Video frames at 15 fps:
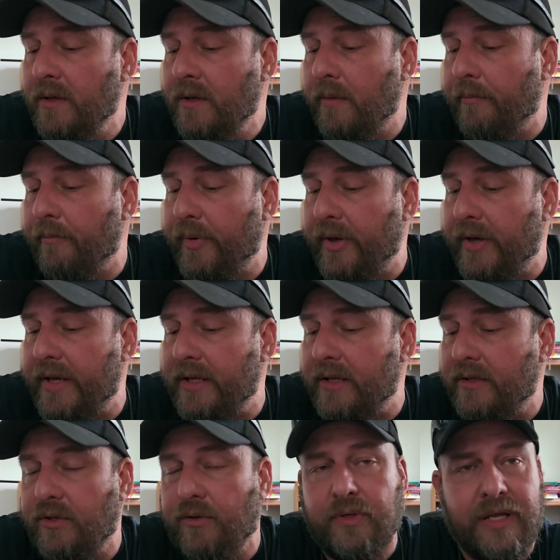but
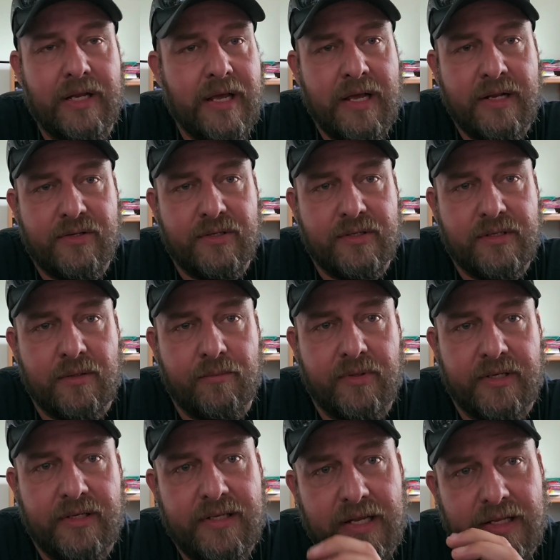you cannot just
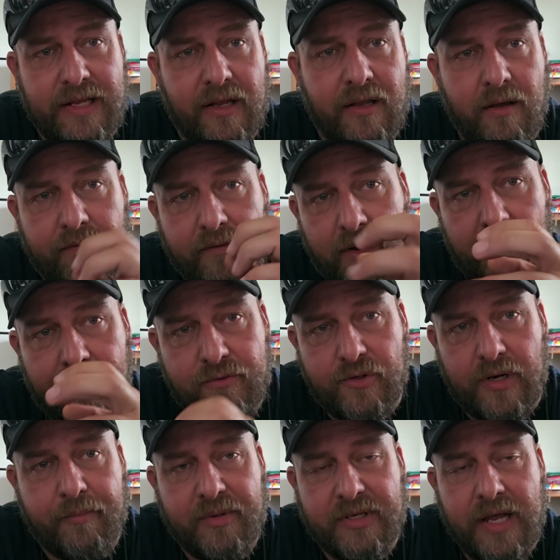simply take that cover off,
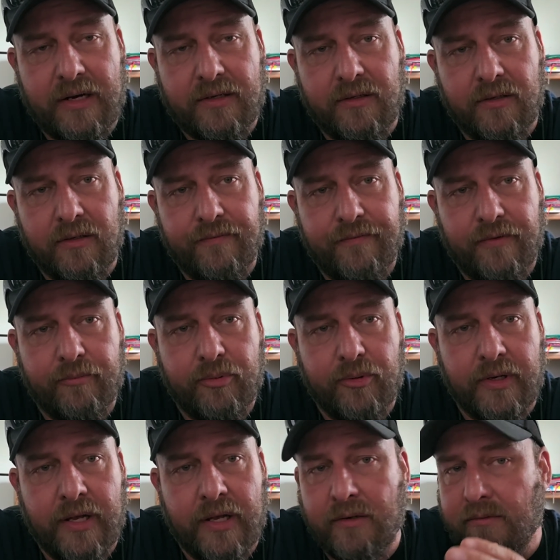drop a Dr.
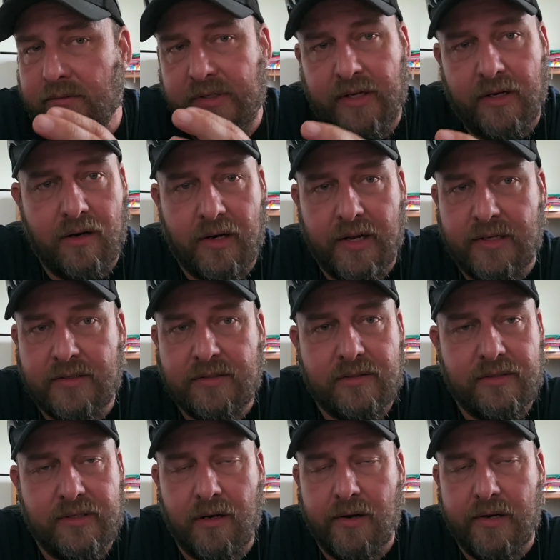Footprint on DRS
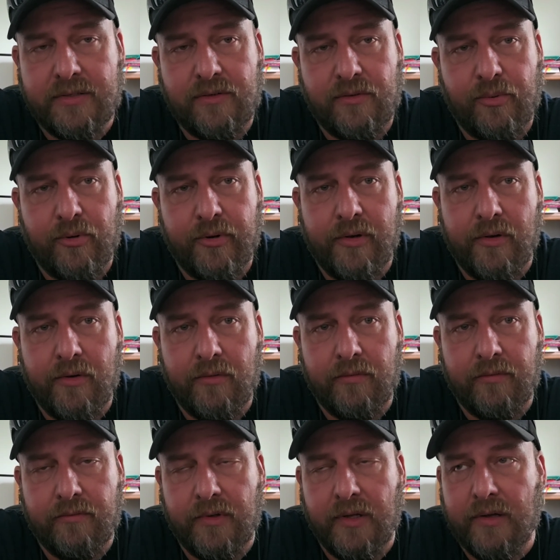2.0
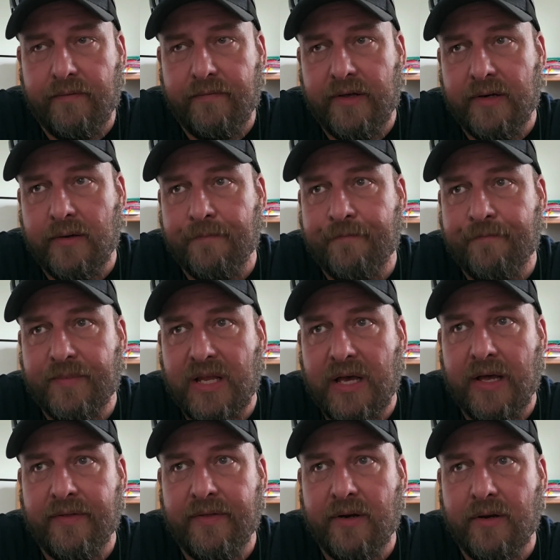Venom
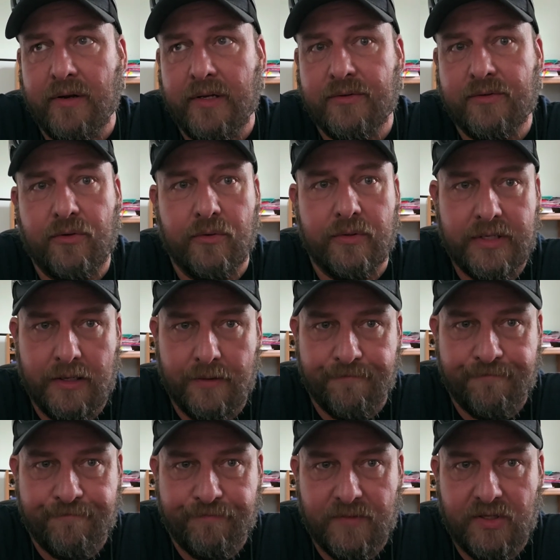on there and screw it down.
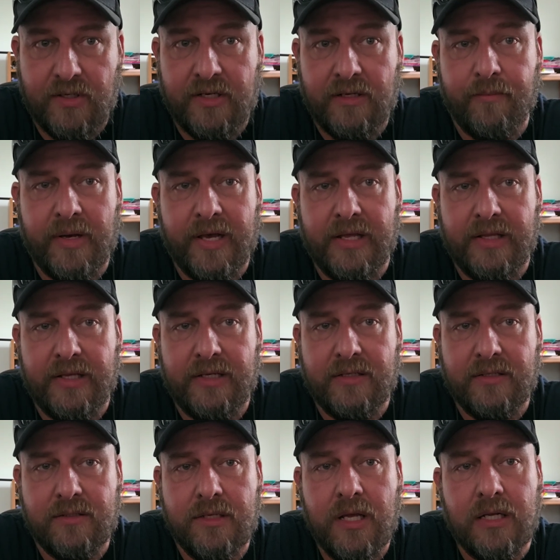You need to buy
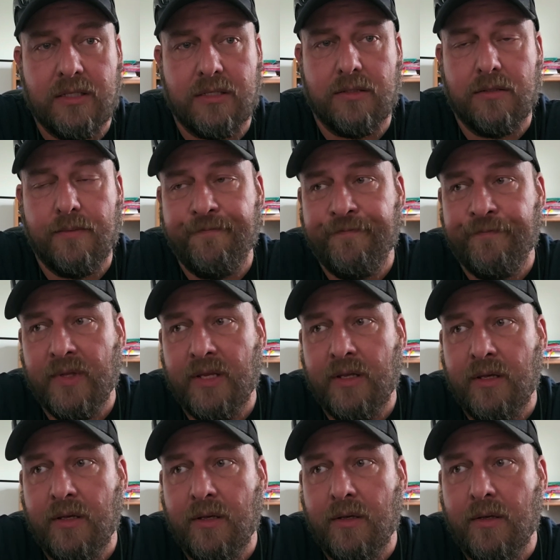these nuts.
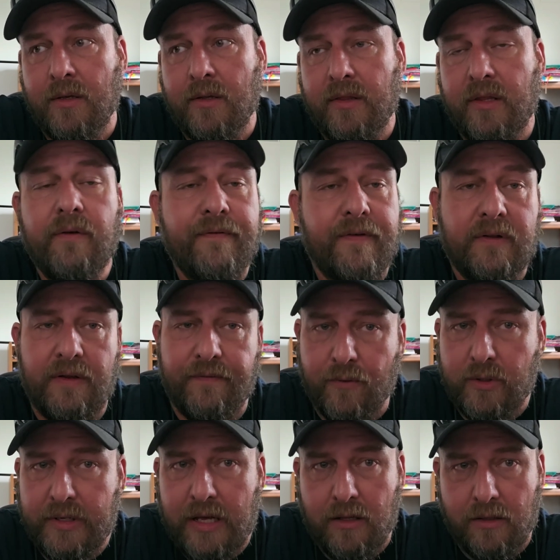They're
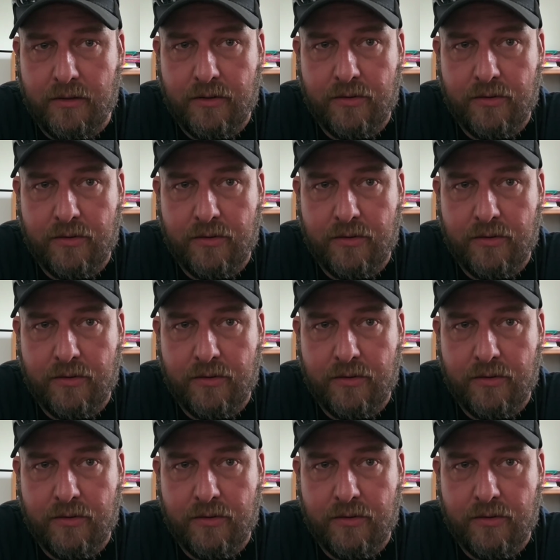$54,